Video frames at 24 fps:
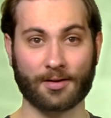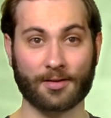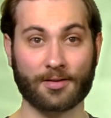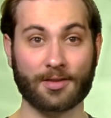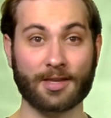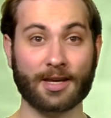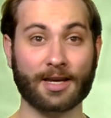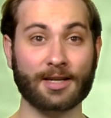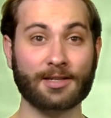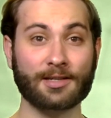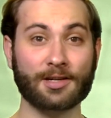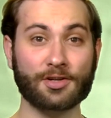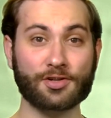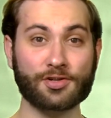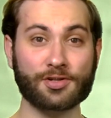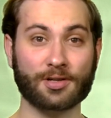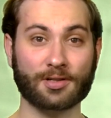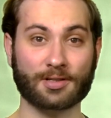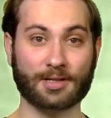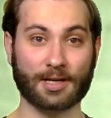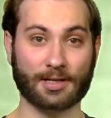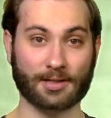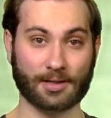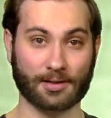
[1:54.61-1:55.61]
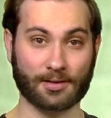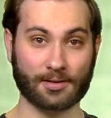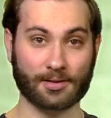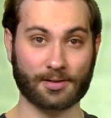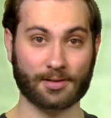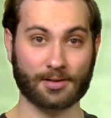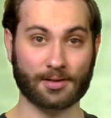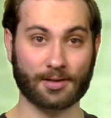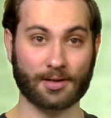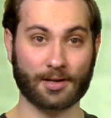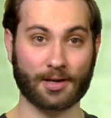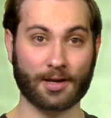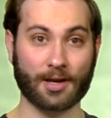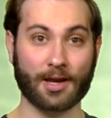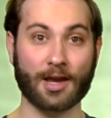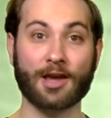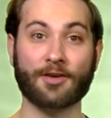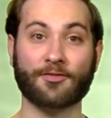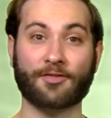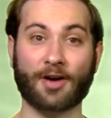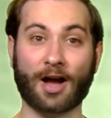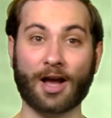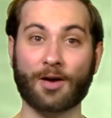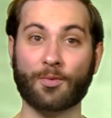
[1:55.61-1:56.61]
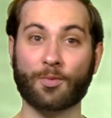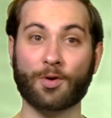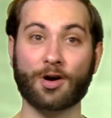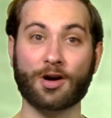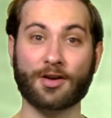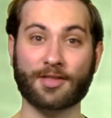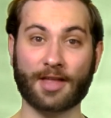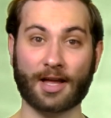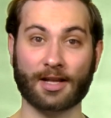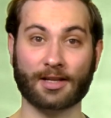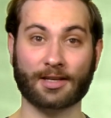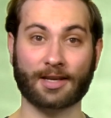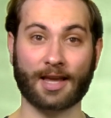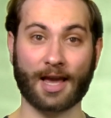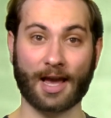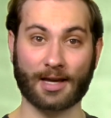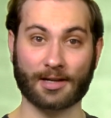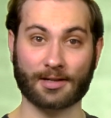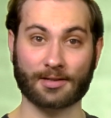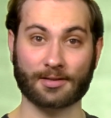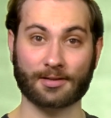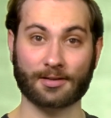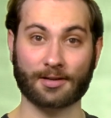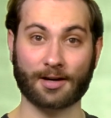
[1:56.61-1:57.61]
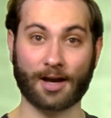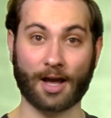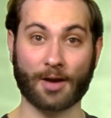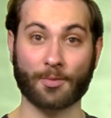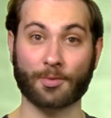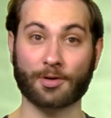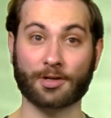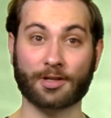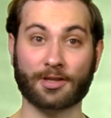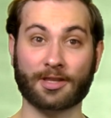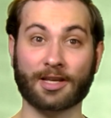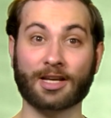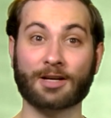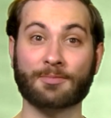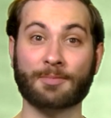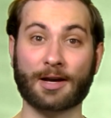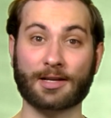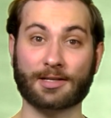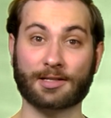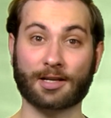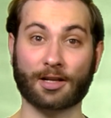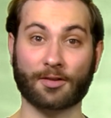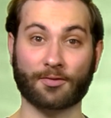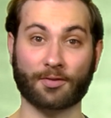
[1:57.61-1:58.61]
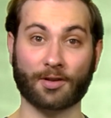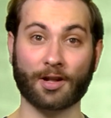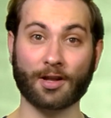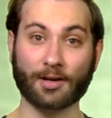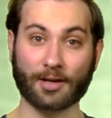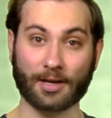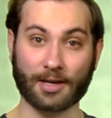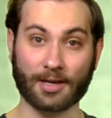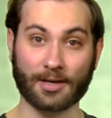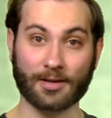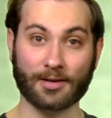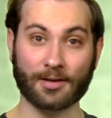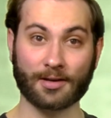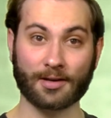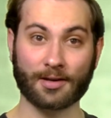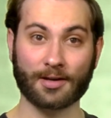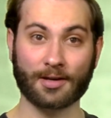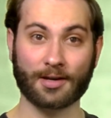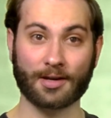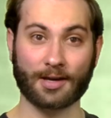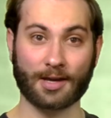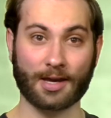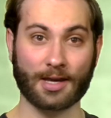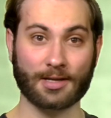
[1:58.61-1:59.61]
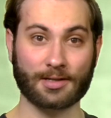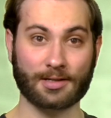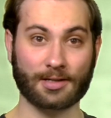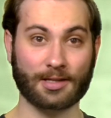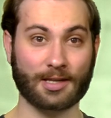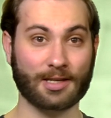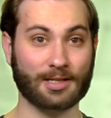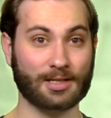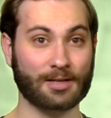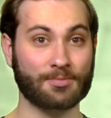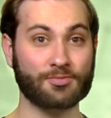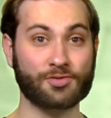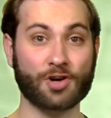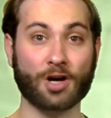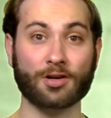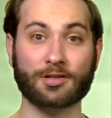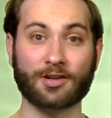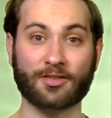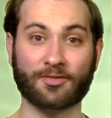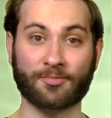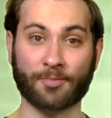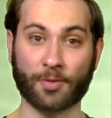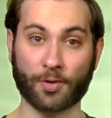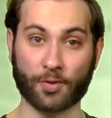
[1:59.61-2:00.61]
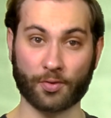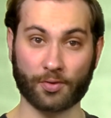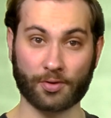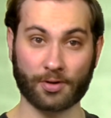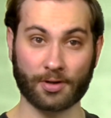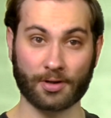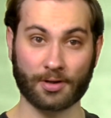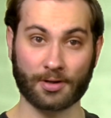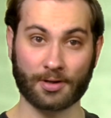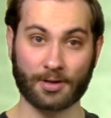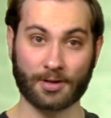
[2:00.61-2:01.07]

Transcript: The conditional sentence, if I were that cat, I would think myself lucky, is in the subjunctive mood.